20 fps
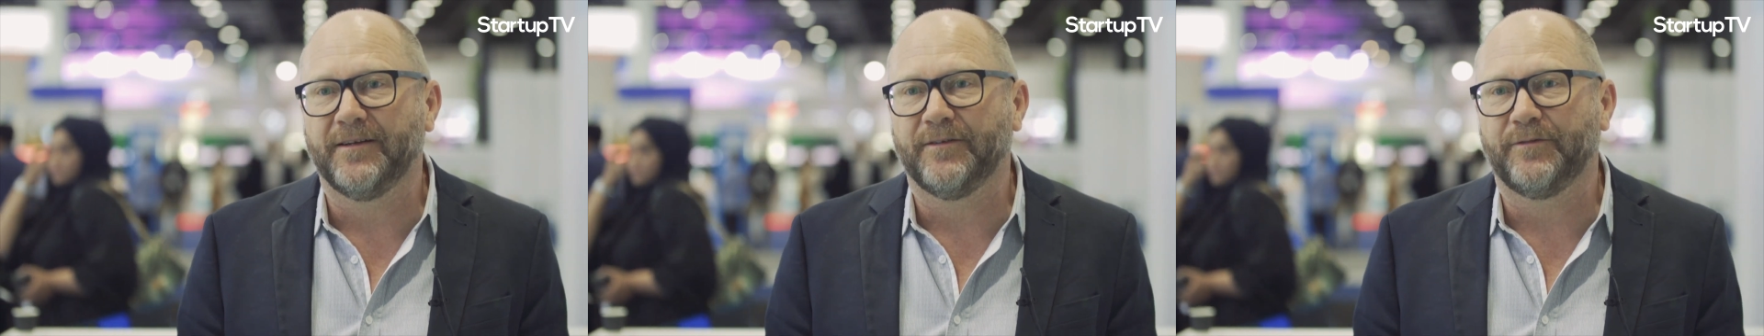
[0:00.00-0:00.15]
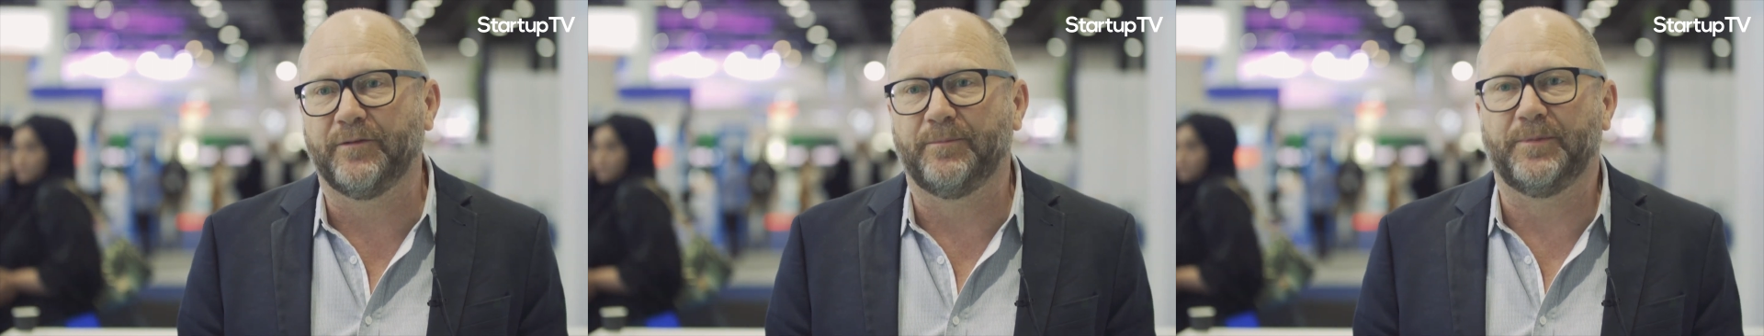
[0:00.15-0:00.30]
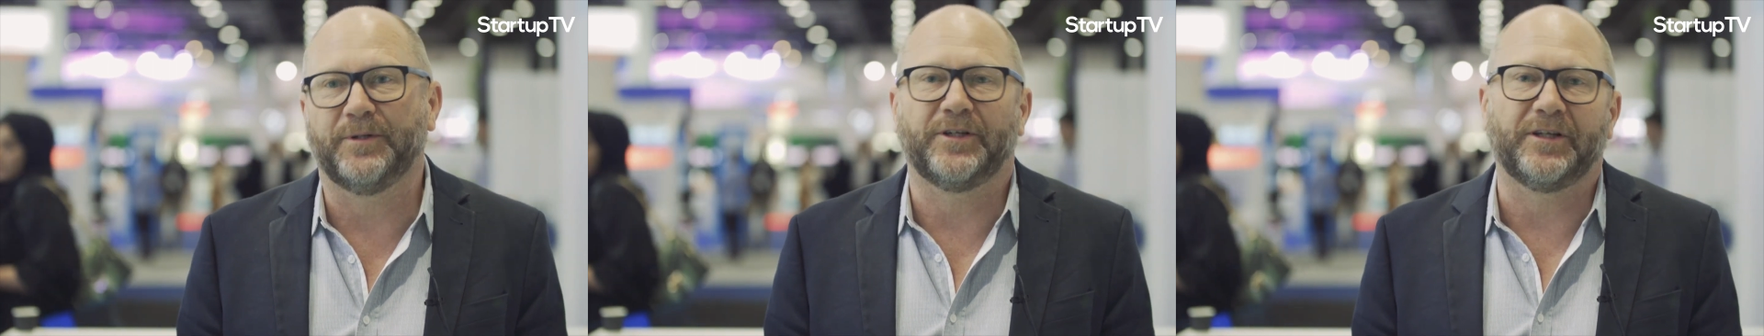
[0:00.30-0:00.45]

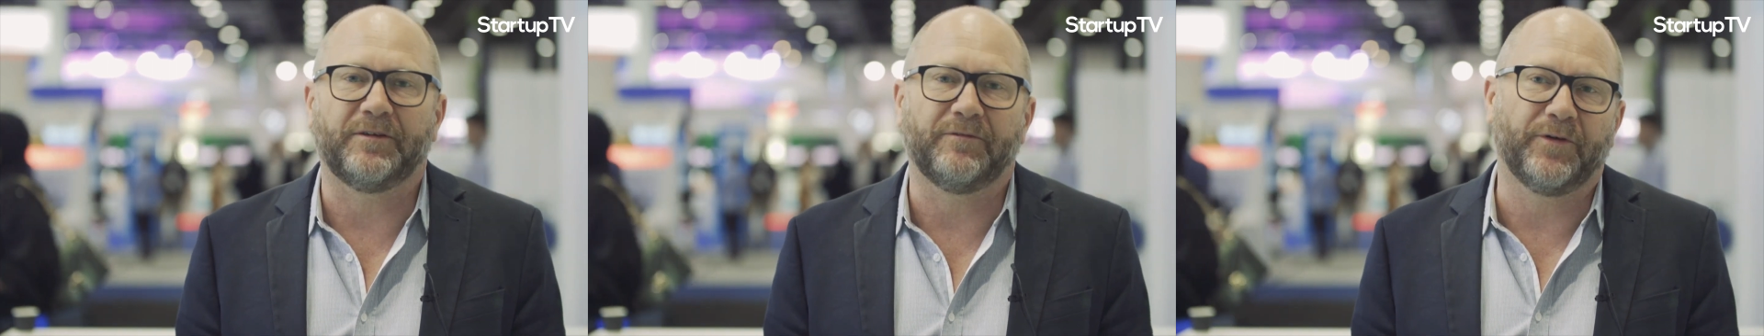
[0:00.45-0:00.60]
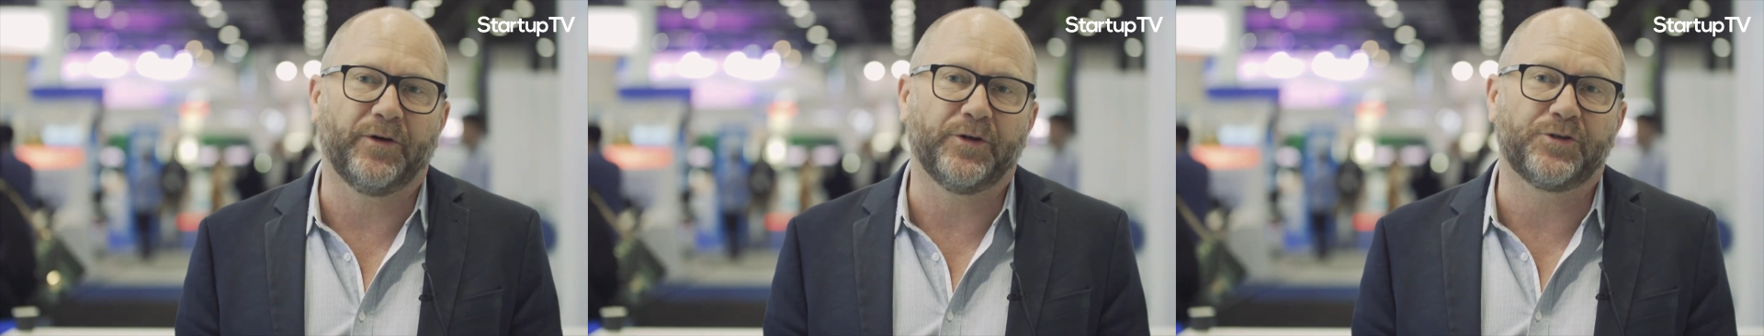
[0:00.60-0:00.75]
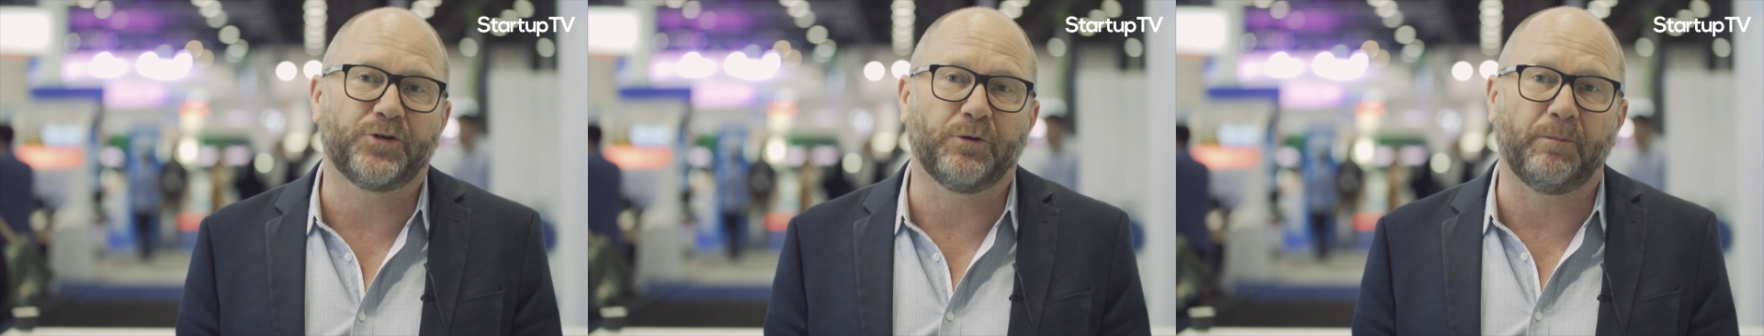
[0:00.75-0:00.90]
for building
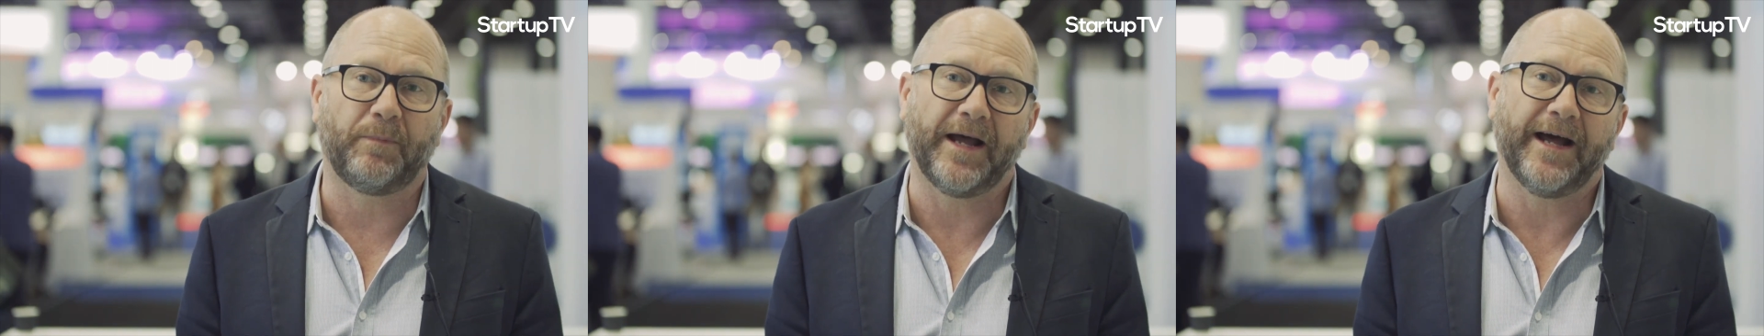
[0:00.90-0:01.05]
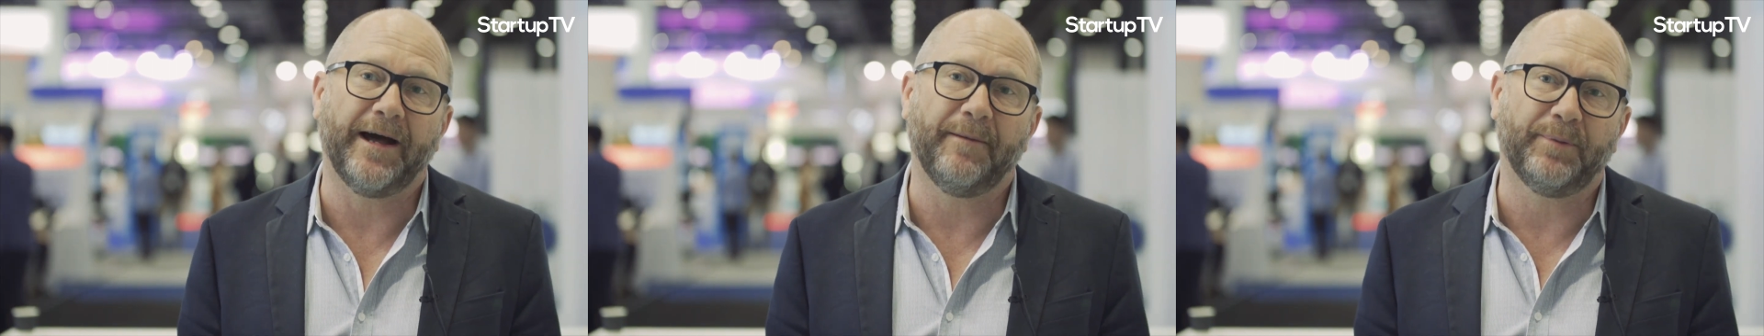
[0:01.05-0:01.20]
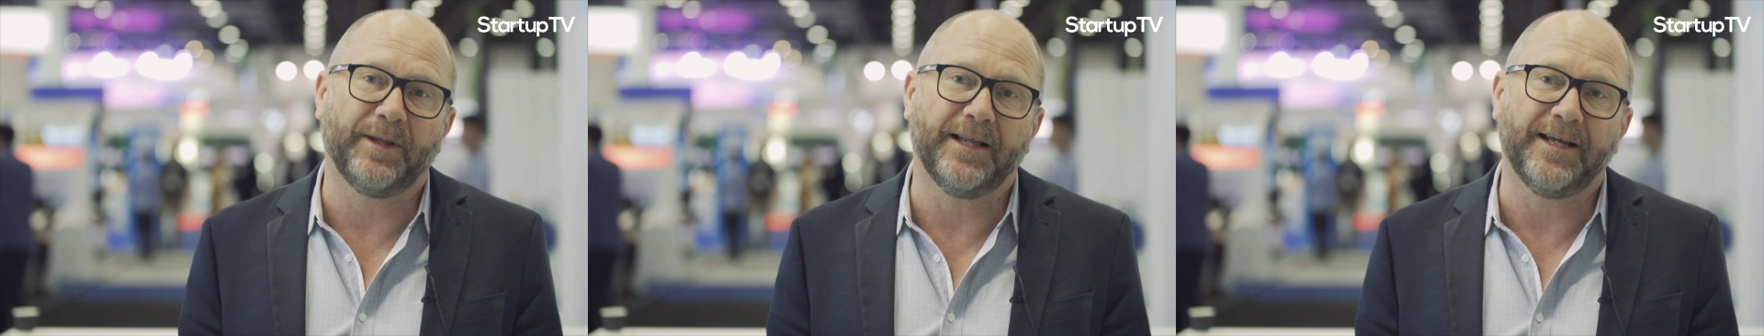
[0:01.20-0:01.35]
virtual
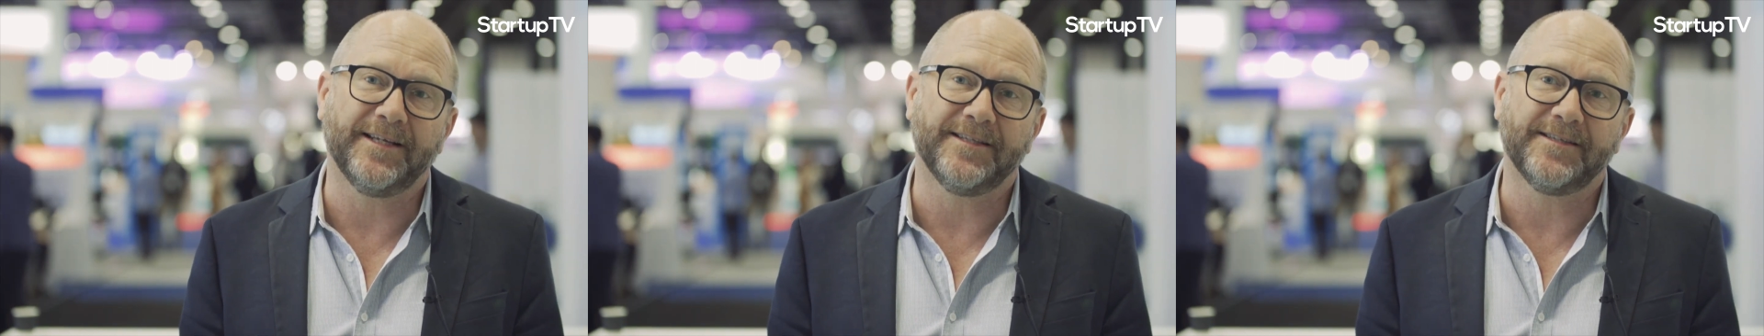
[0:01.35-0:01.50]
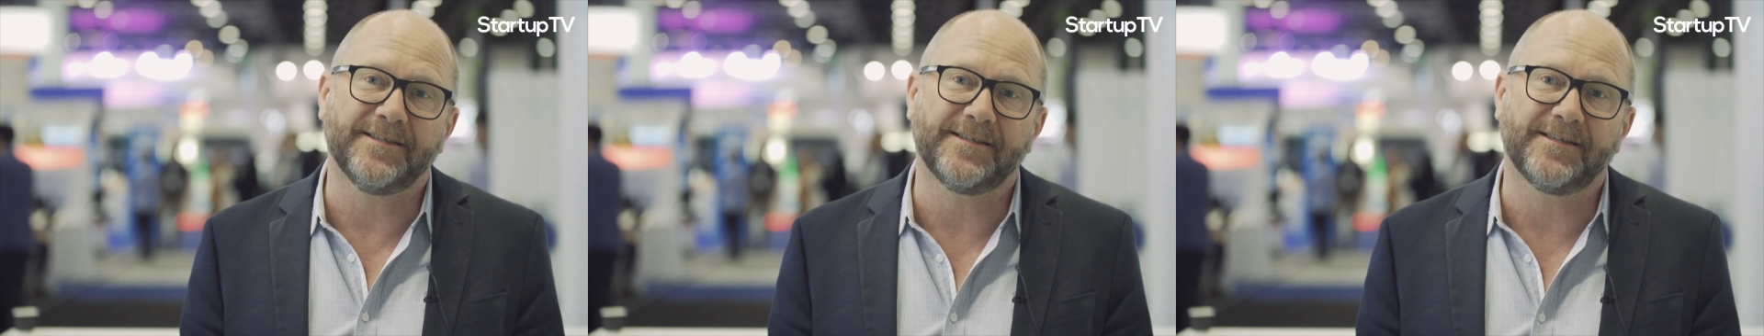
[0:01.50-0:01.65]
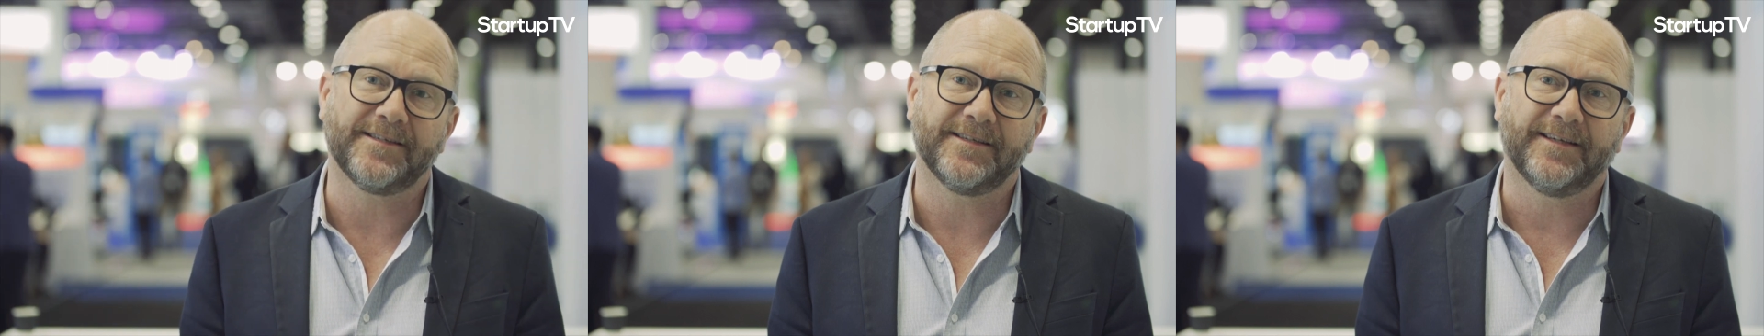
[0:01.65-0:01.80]
power
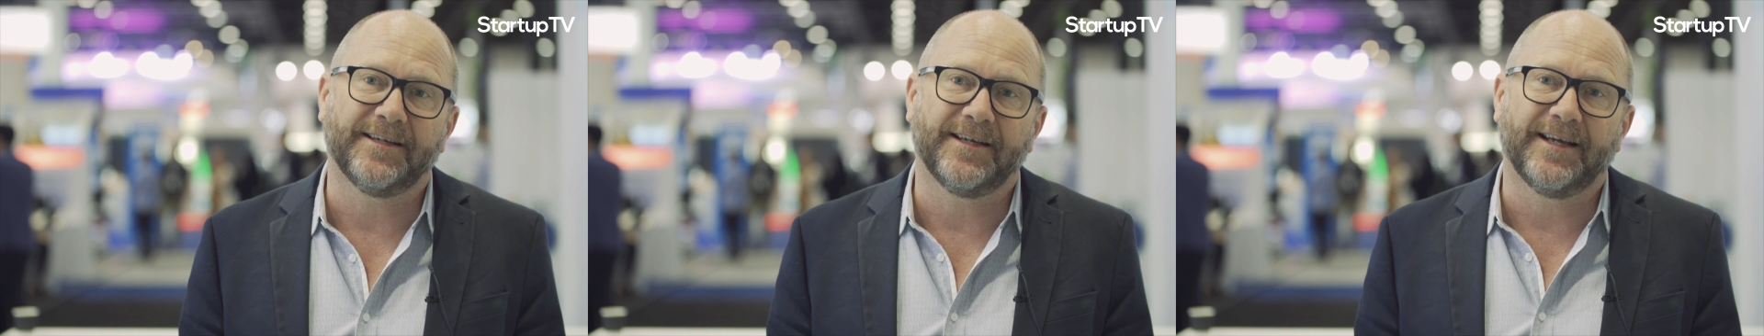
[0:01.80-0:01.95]
plants